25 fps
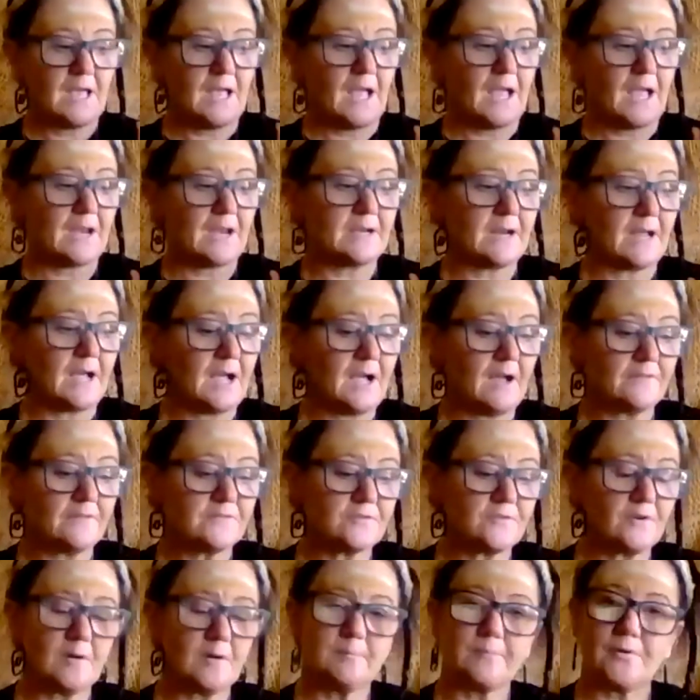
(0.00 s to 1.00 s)
And
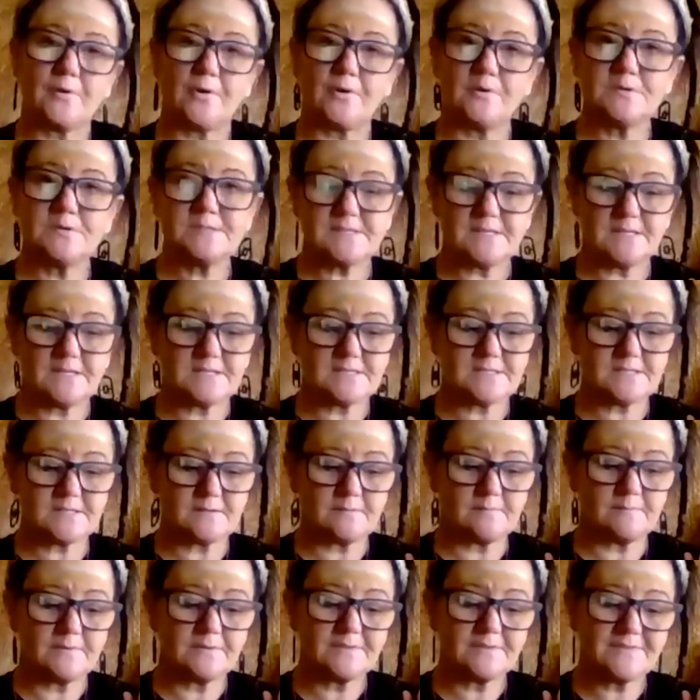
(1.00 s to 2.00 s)
after I process
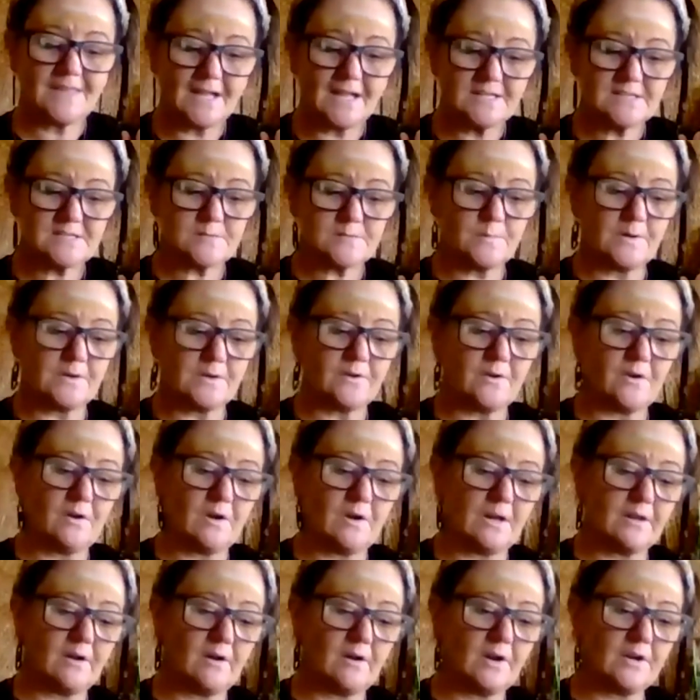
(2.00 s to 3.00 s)
them, that's when
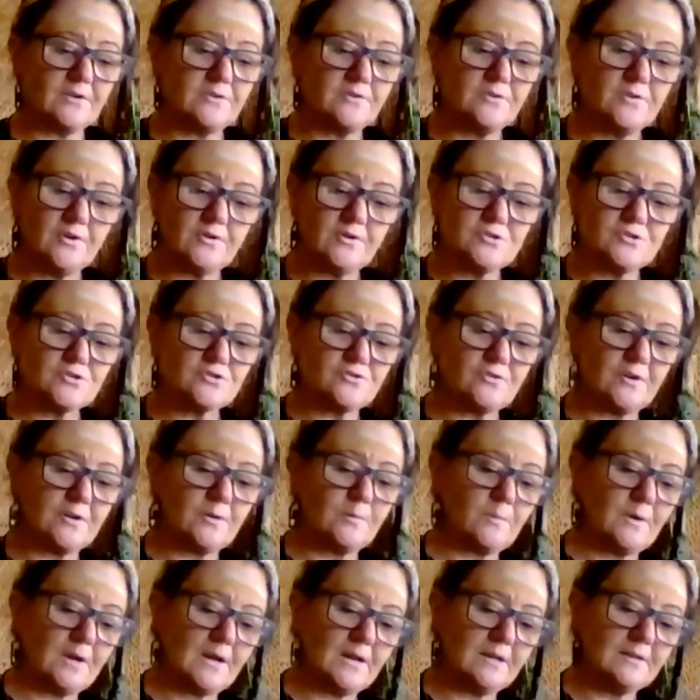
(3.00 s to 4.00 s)
I, I know straight
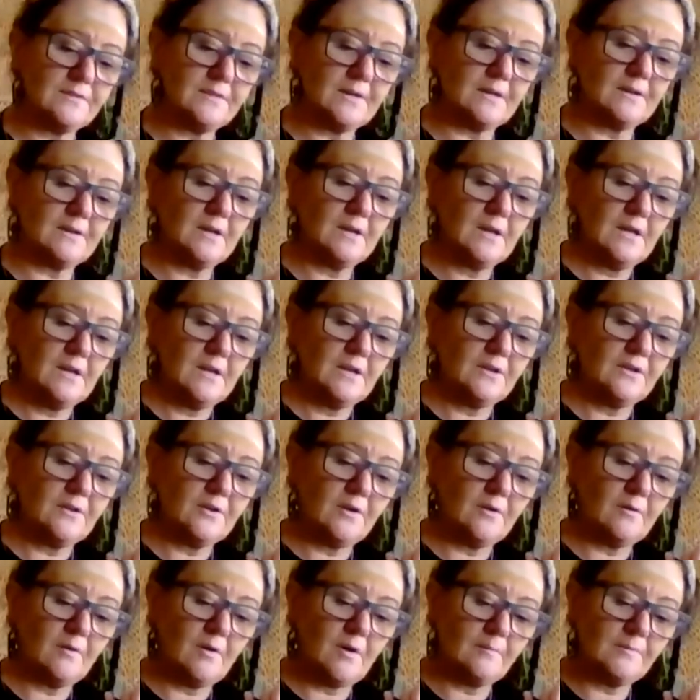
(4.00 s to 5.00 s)
away that, you
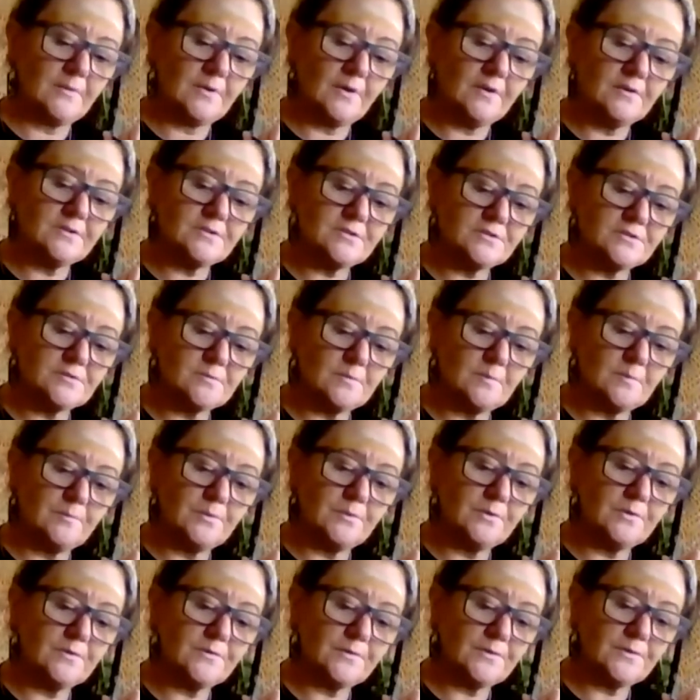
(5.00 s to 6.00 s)
know, I'm going to do a
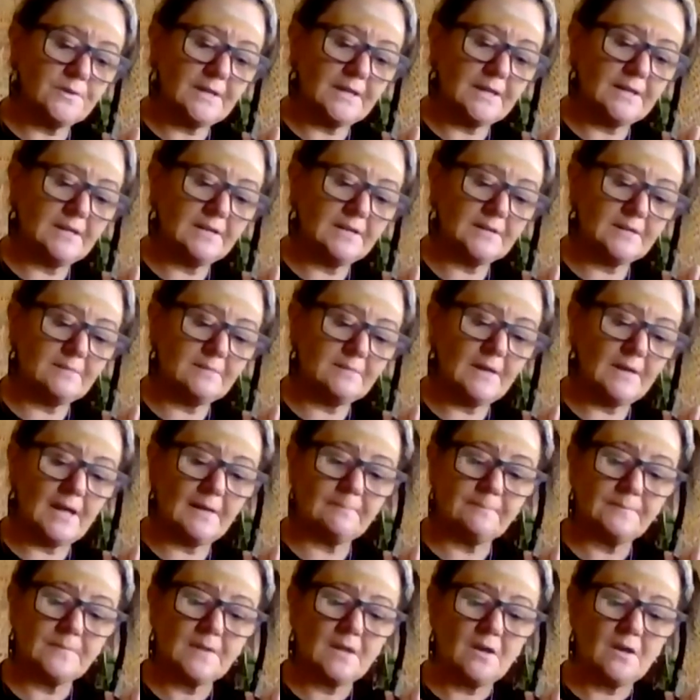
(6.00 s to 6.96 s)
beautiful healing map.